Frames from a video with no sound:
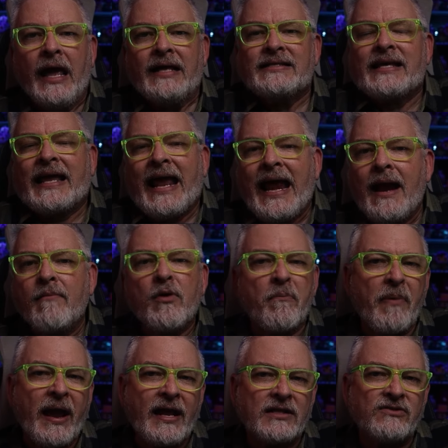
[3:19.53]
As the camera
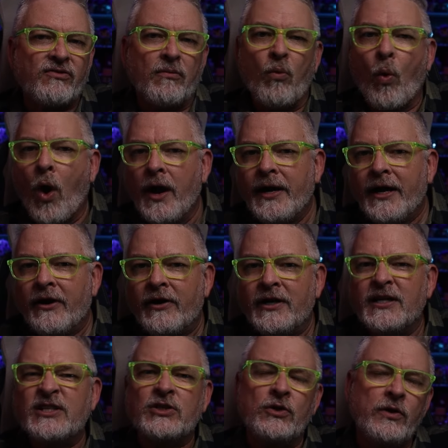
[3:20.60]
pans from one
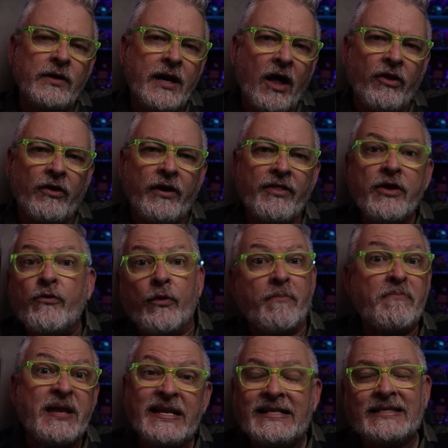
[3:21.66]
area to another and then
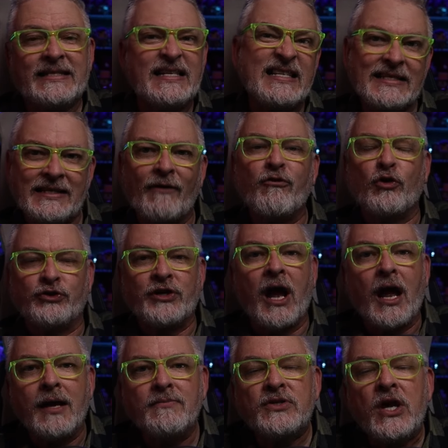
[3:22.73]
repeats this several
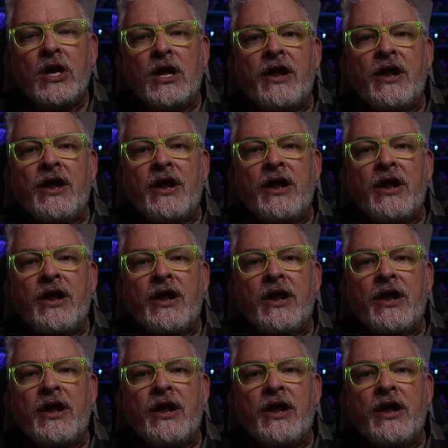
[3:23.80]
times,